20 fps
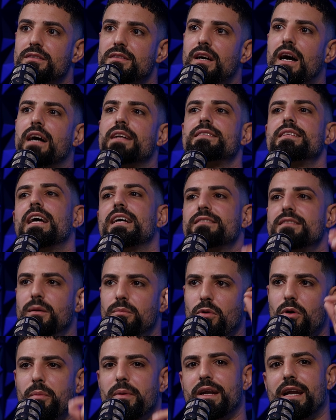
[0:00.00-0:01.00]
And that's the
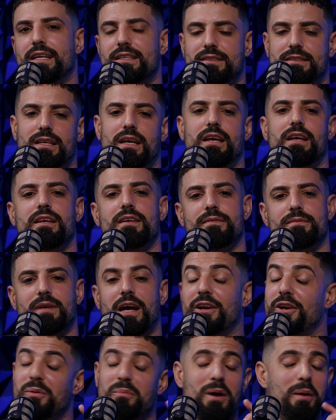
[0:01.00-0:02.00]
moment I say,
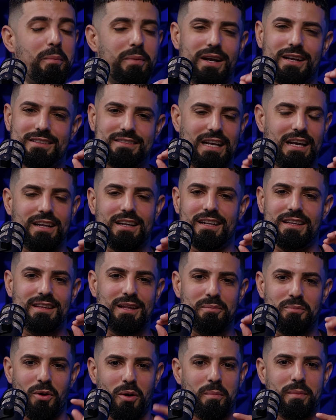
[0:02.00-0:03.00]
I remember exactly
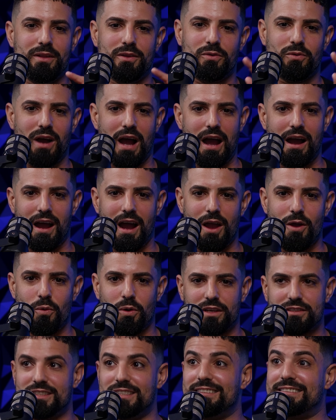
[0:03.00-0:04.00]
the moment. I, I
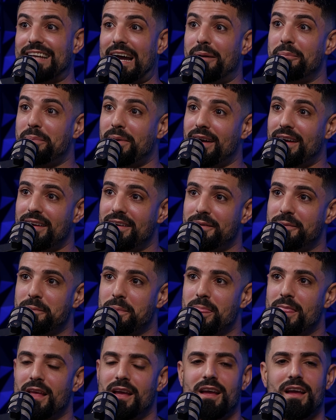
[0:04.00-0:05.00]
was in Tampa. It.
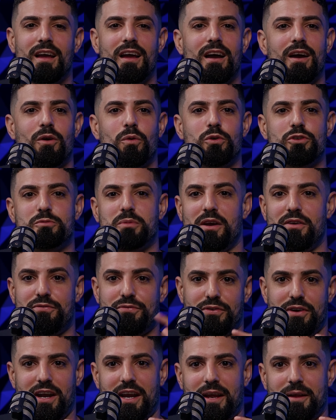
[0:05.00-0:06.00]
Okay. With my
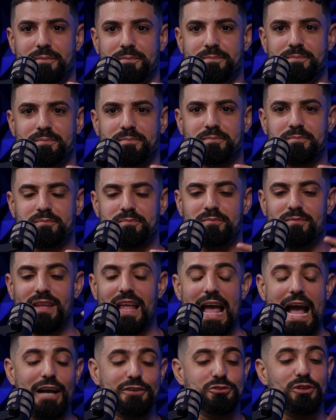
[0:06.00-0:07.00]
friend.
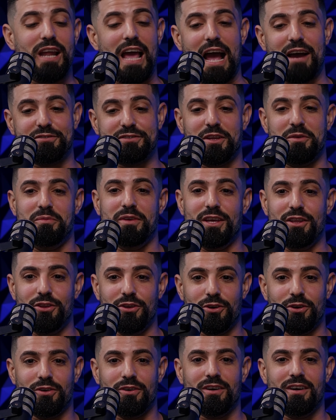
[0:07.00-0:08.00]
Actually, I have the
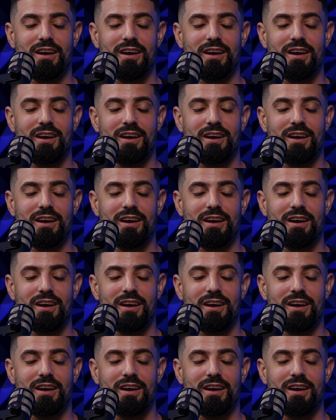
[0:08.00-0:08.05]
video.